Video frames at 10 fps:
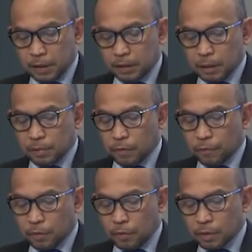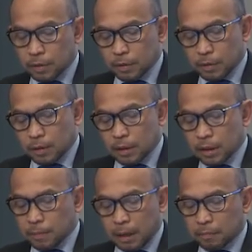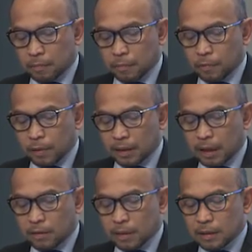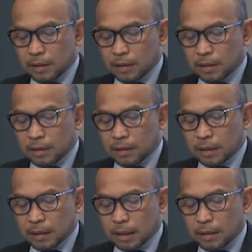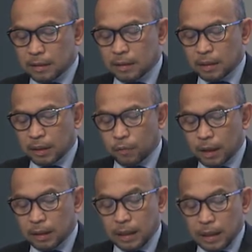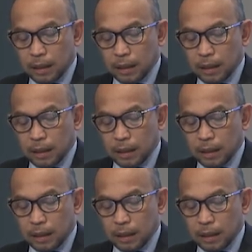in terms of growth, is about 1,631.